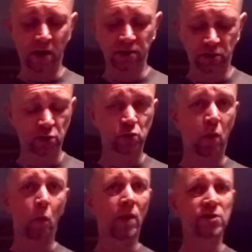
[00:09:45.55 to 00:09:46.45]
you just
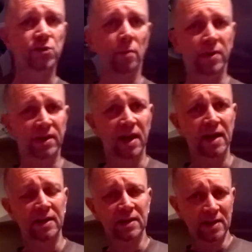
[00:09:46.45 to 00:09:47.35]
want Windstopper gear.
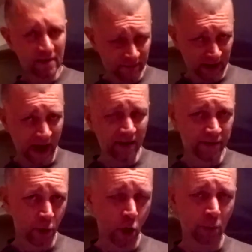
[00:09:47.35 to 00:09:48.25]
Forget
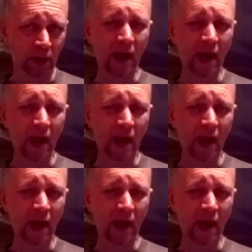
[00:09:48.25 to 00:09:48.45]
thermal.